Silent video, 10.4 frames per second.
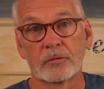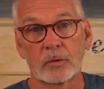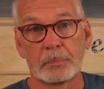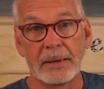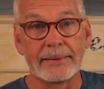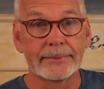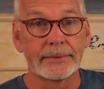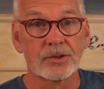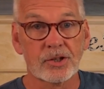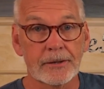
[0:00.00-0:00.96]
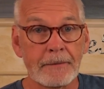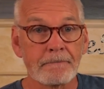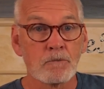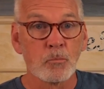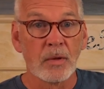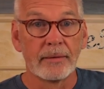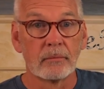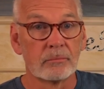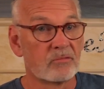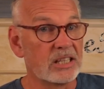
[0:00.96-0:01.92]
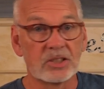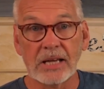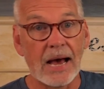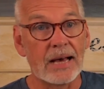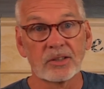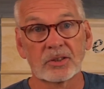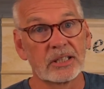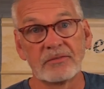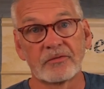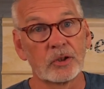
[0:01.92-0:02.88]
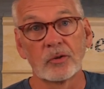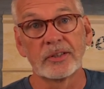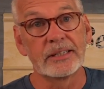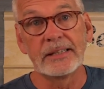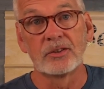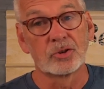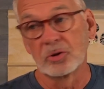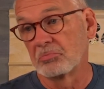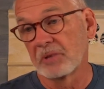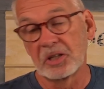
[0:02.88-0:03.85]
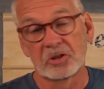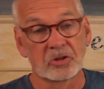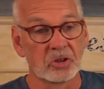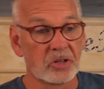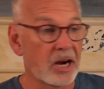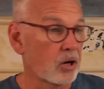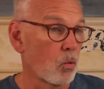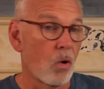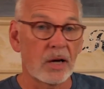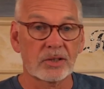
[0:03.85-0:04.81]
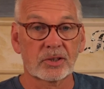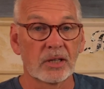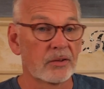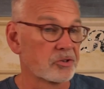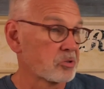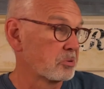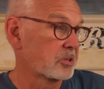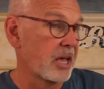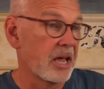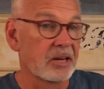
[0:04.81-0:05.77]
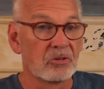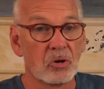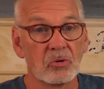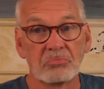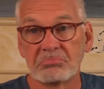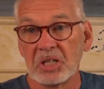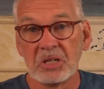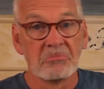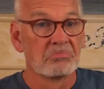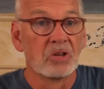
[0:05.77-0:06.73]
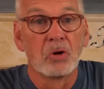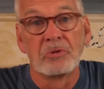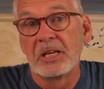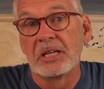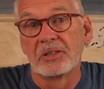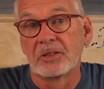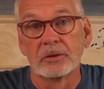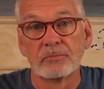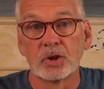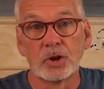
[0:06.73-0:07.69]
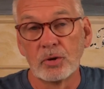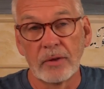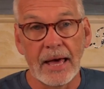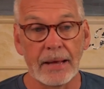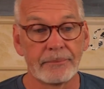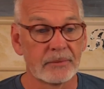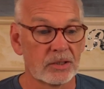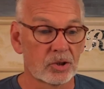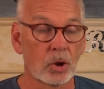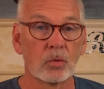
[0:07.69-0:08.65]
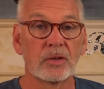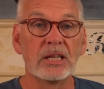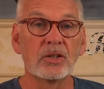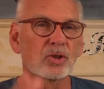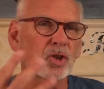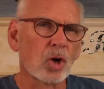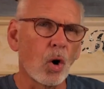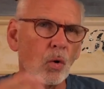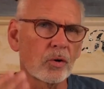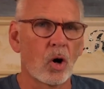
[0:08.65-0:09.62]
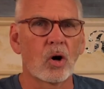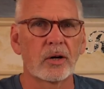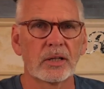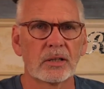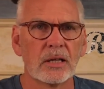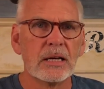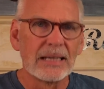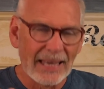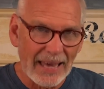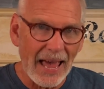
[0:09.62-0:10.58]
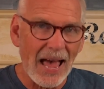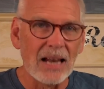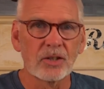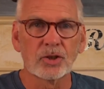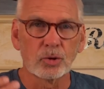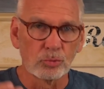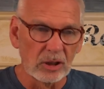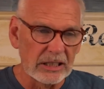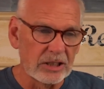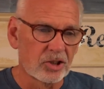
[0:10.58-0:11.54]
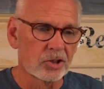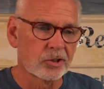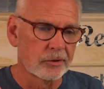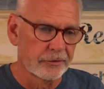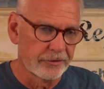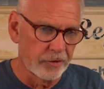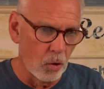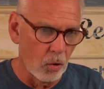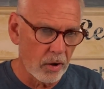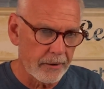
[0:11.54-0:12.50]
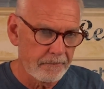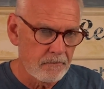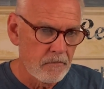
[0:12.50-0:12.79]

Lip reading: of repentance, these guys didn't feel the need to. They stood there and watched others, but they had no need to do that. And so these are cold-hearted, calloused, religious folk.